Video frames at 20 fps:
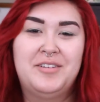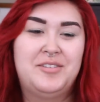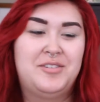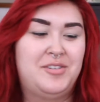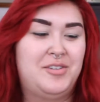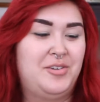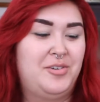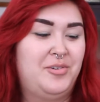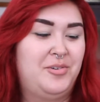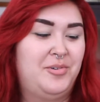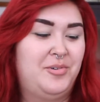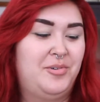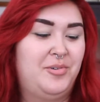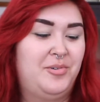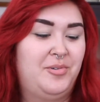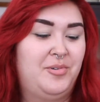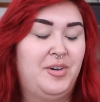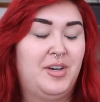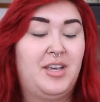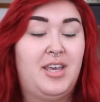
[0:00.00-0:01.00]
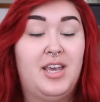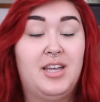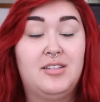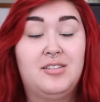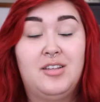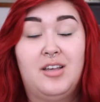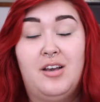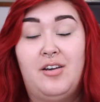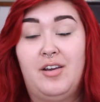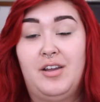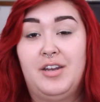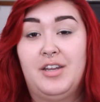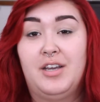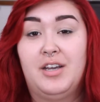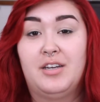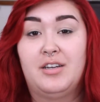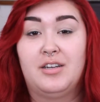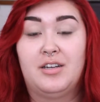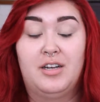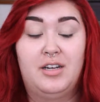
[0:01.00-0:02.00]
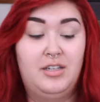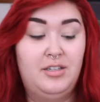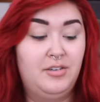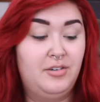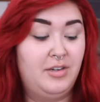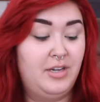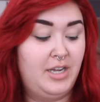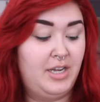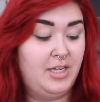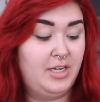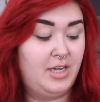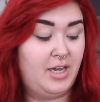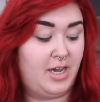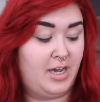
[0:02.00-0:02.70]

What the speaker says: to cancel out any kind of coloring.